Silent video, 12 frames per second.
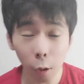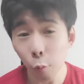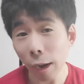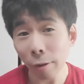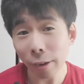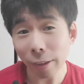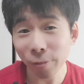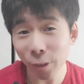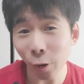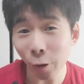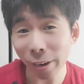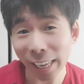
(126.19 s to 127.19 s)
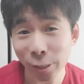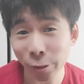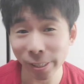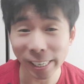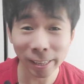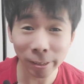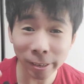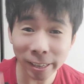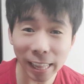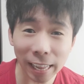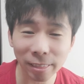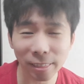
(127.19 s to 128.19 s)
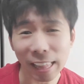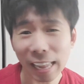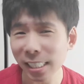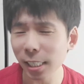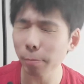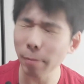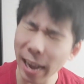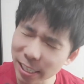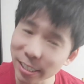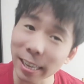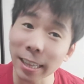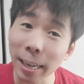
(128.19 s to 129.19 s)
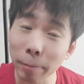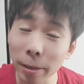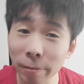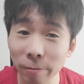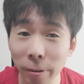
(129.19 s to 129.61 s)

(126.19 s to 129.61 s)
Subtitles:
Well, if you're interested in learning that, then smash that like button